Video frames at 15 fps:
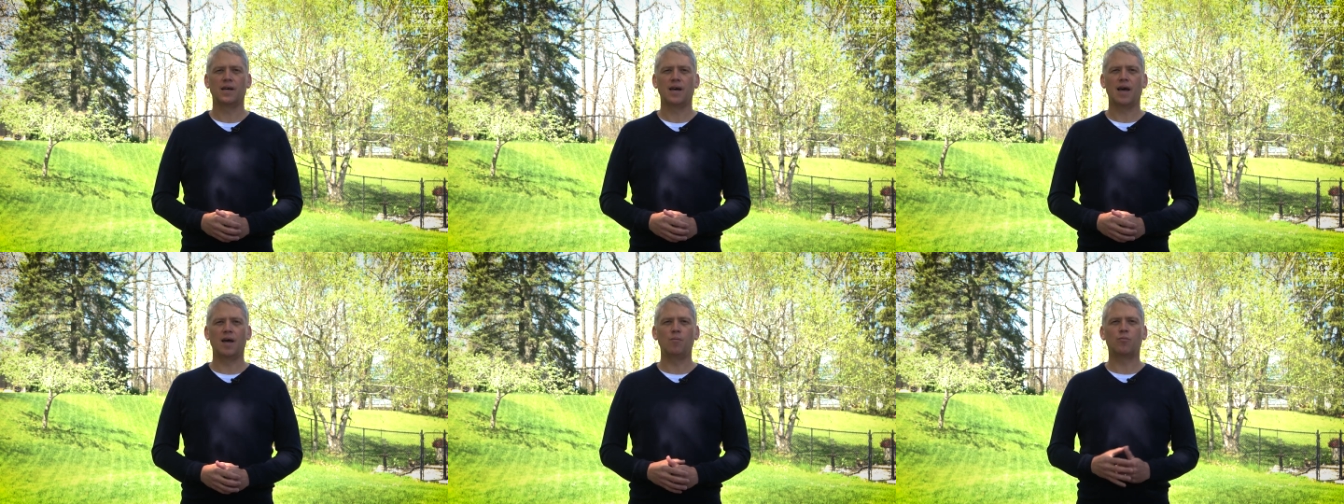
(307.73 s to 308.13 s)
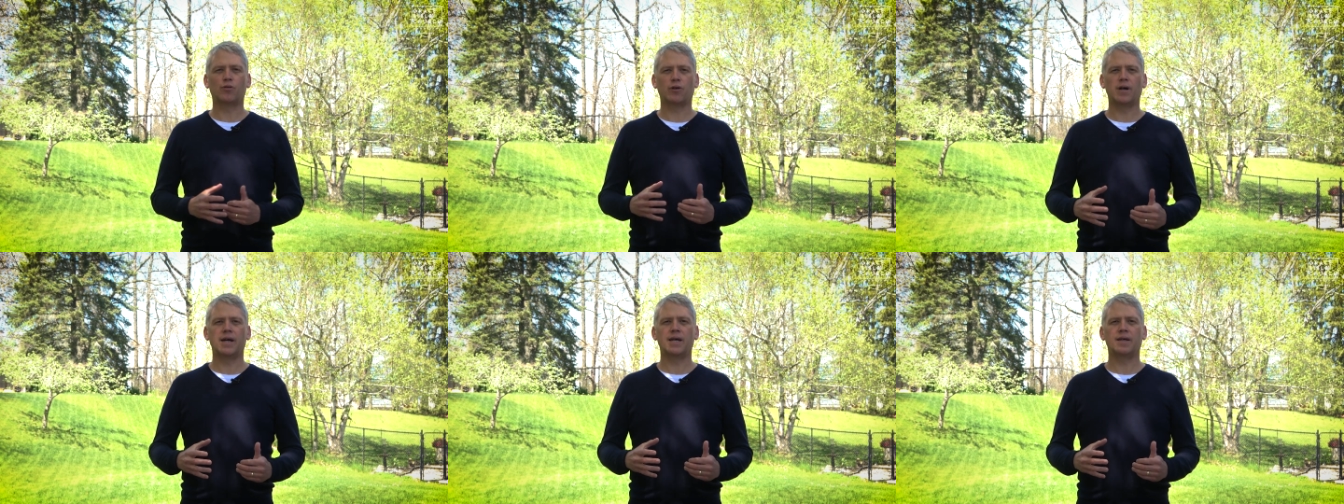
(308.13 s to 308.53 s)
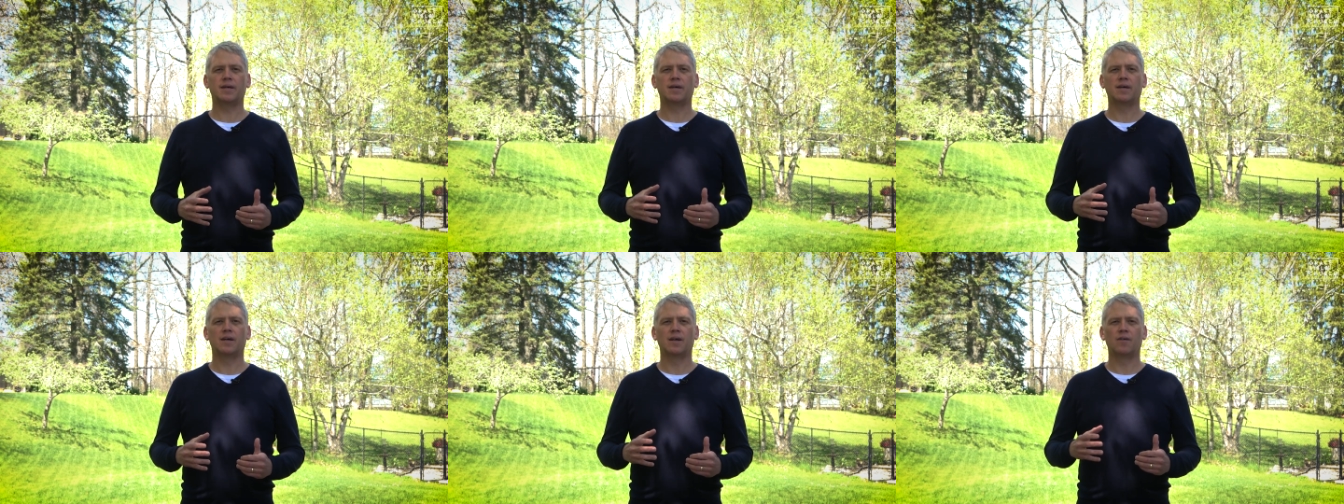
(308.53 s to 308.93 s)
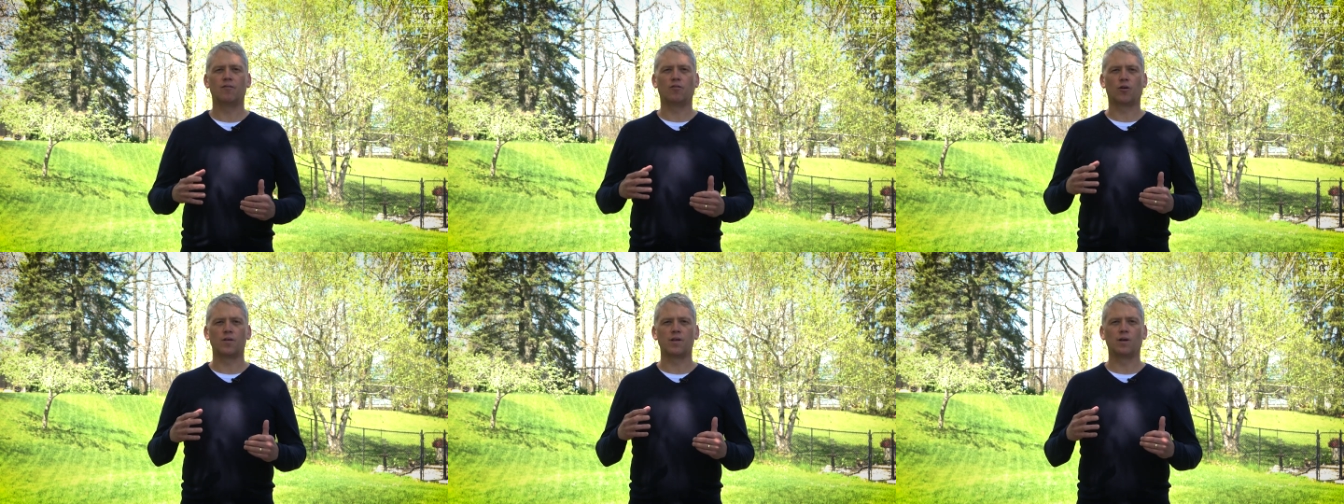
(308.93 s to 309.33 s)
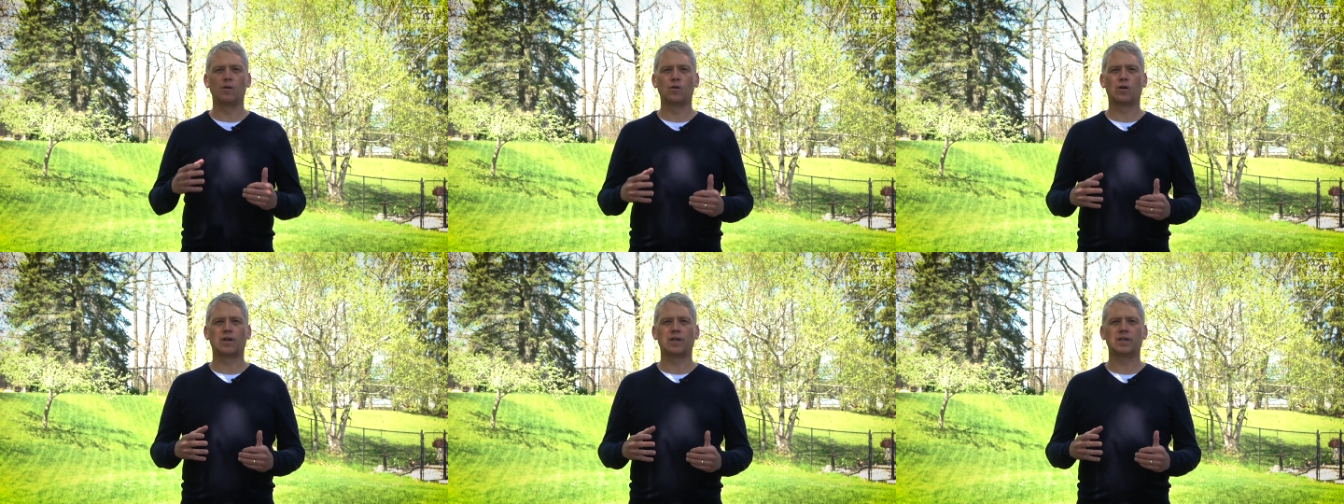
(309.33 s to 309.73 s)
and pray for the
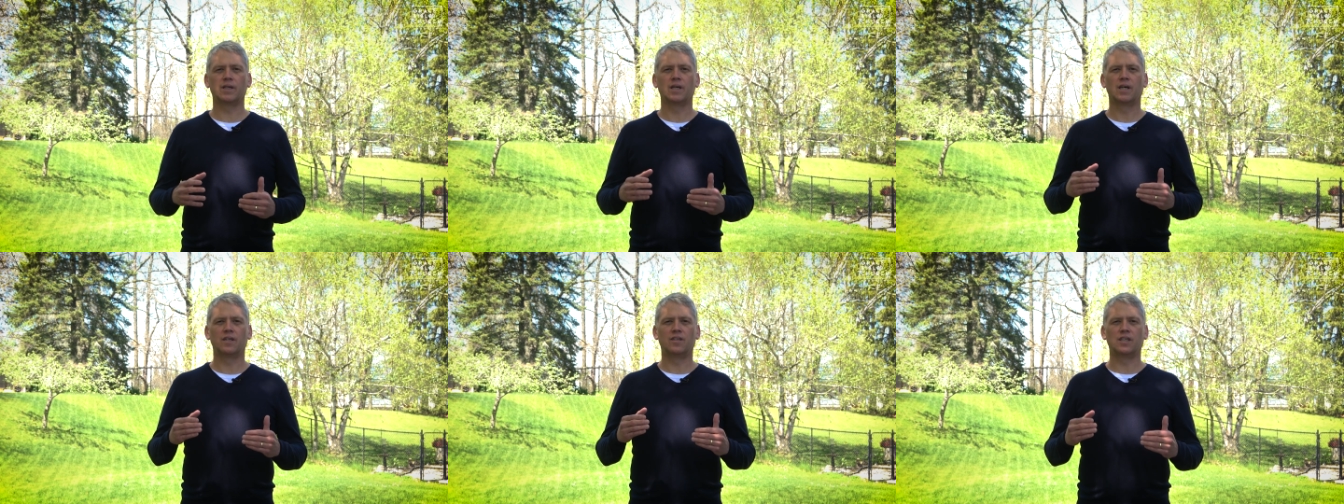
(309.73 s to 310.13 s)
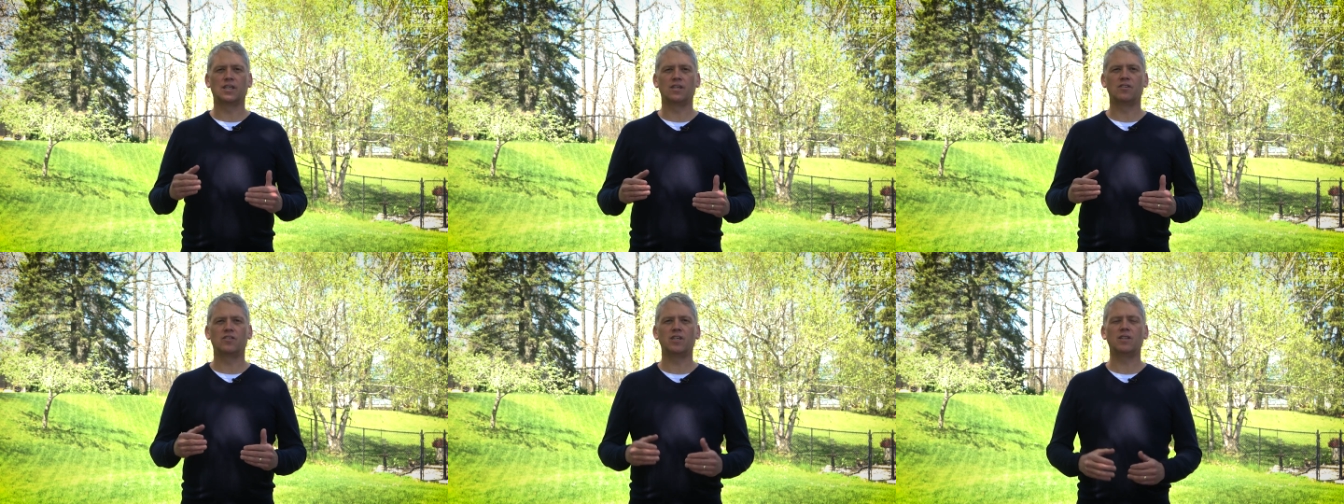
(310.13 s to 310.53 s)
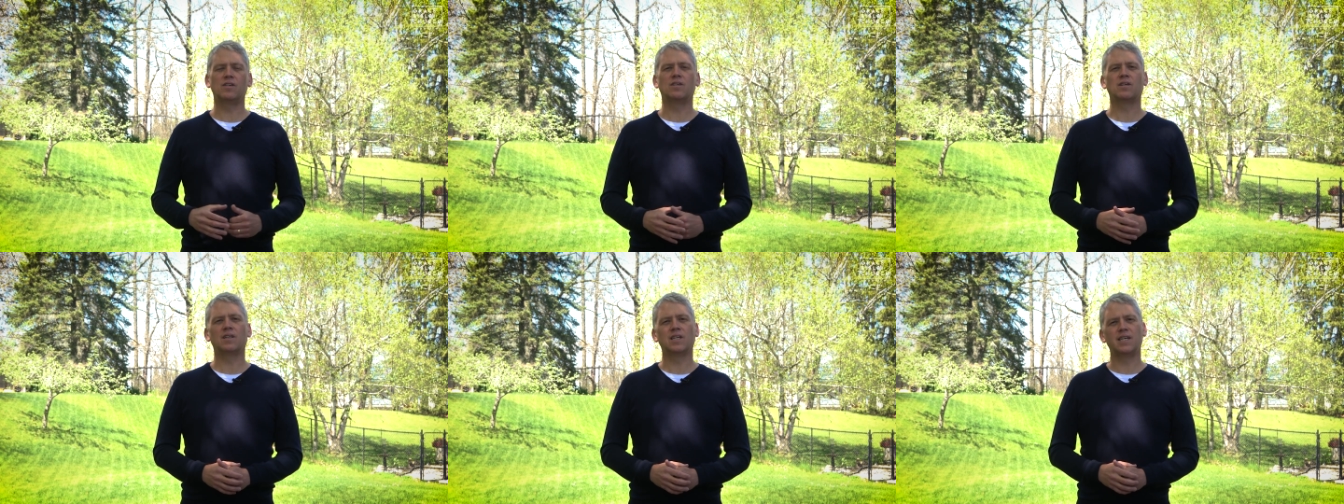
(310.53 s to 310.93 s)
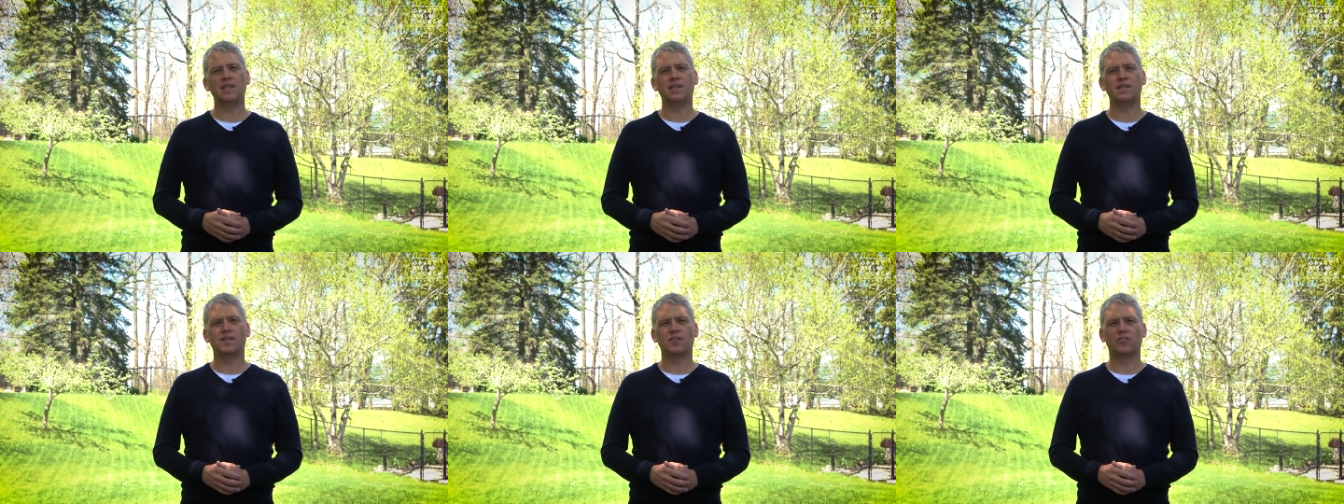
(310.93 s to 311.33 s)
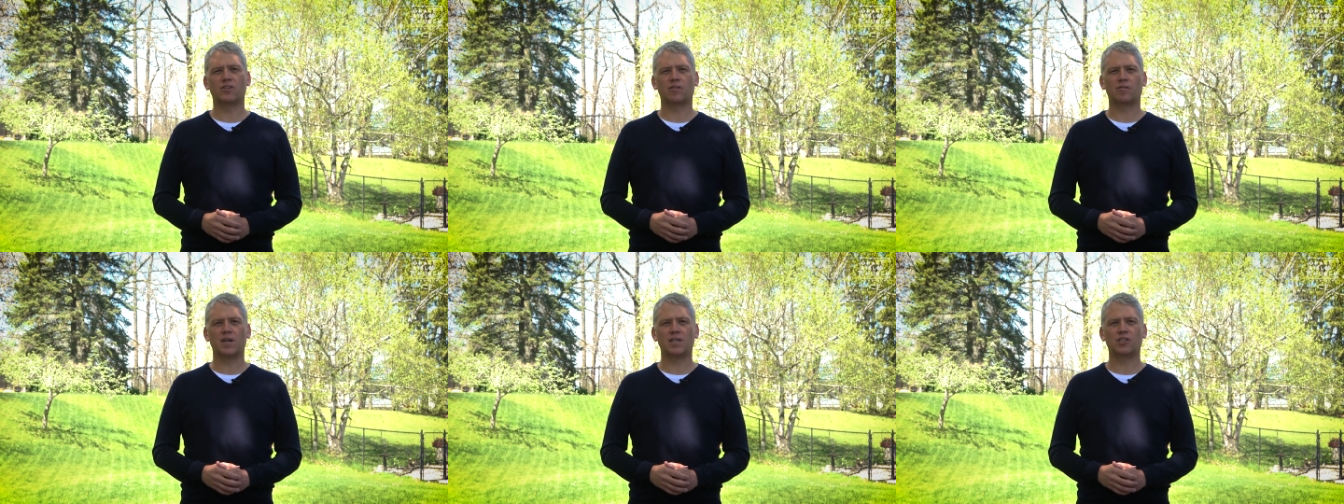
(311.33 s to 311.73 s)
Lord to continue to lead in this
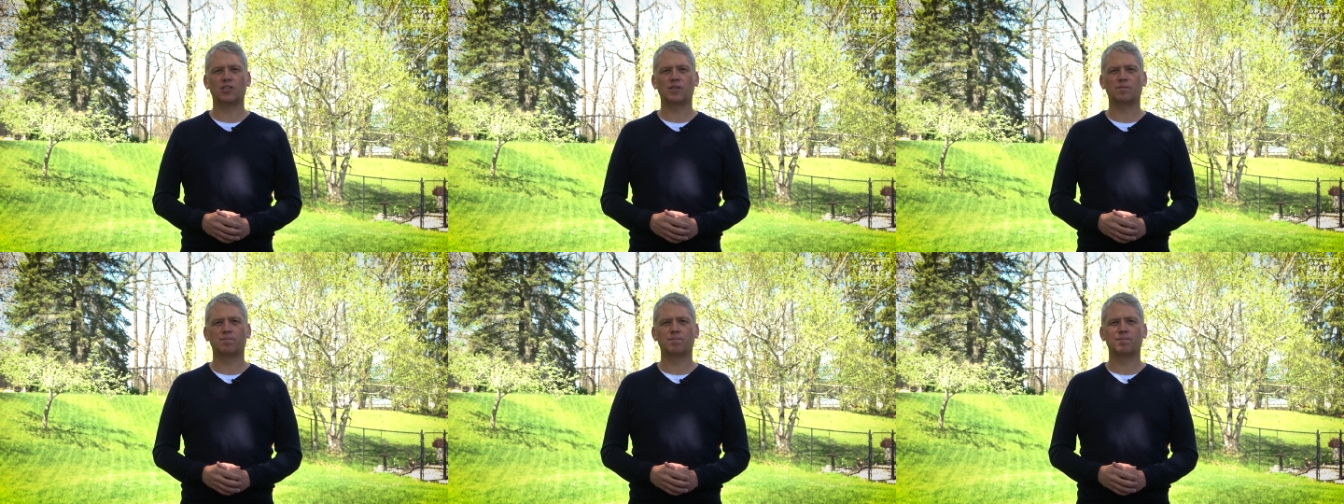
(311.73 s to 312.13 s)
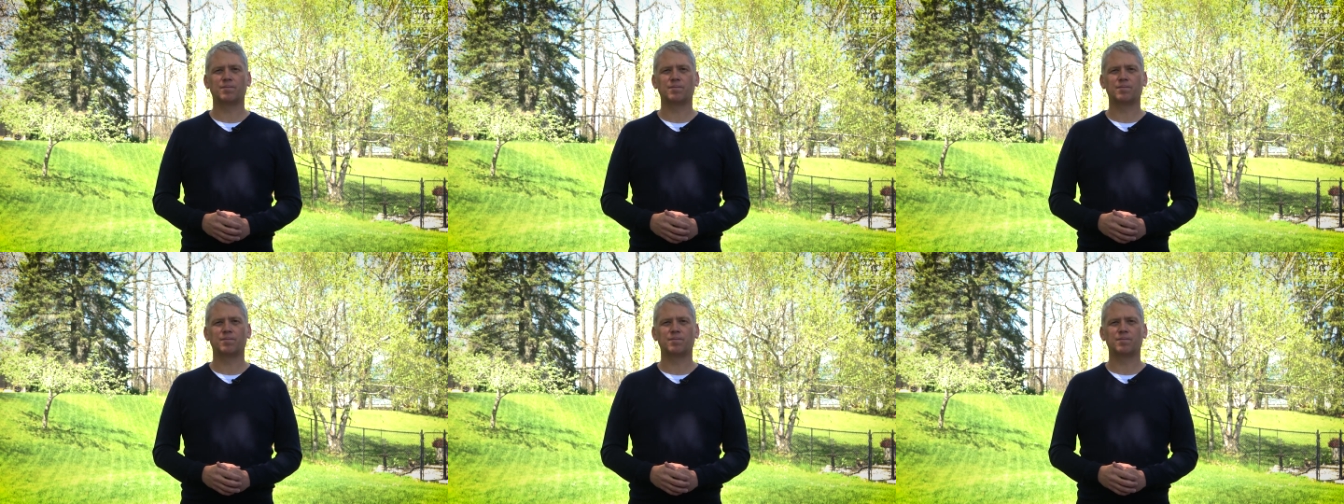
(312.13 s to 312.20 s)
direction.